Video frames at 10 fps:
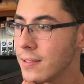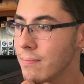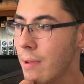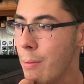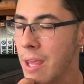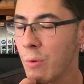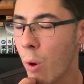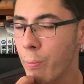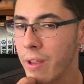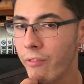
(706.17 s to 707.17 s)
maybe he
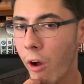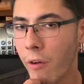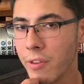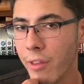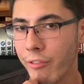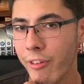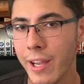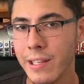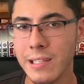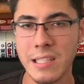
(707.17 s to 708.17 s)
won't be involved in the
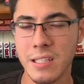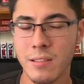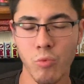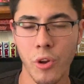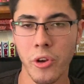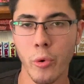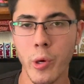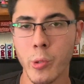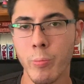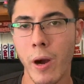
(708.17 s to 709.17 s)
fight because he's running away
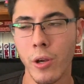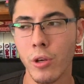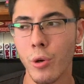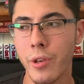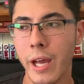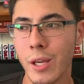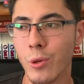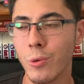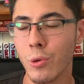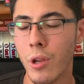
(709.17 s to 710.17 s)
with Bakugo and Deku.
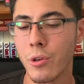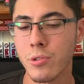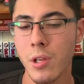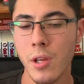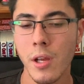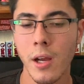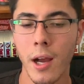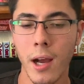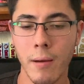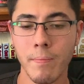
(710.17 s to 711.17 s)
Who
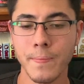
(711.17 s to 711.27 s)
knows?